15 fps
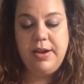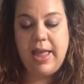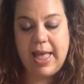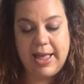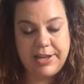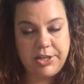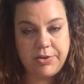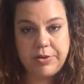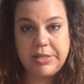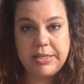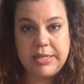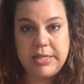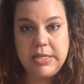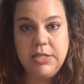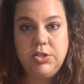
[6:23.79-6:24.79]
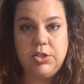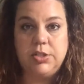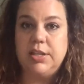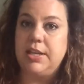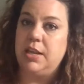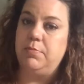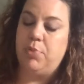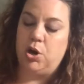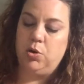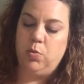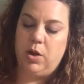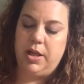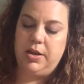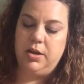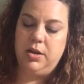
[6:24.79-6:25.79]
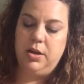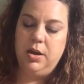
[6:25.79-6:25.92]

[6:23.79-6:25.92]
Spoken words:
accurately, just like in part one.